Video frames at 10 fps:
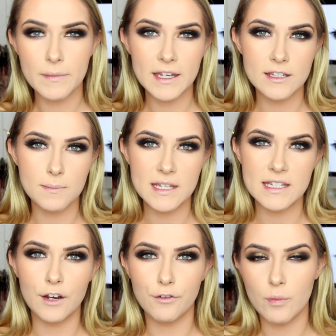ring is
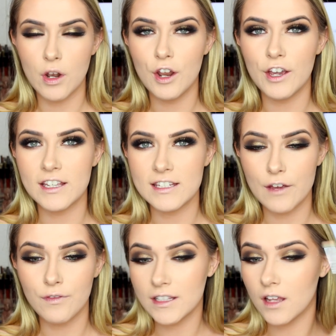missing from the look. It's
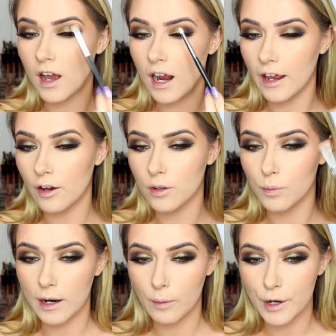definitely the highlight on the
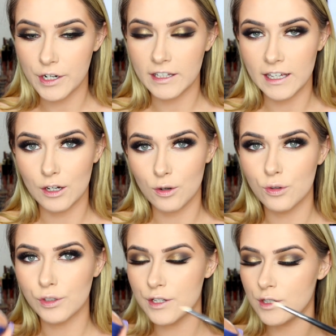brow bone in the inner corner.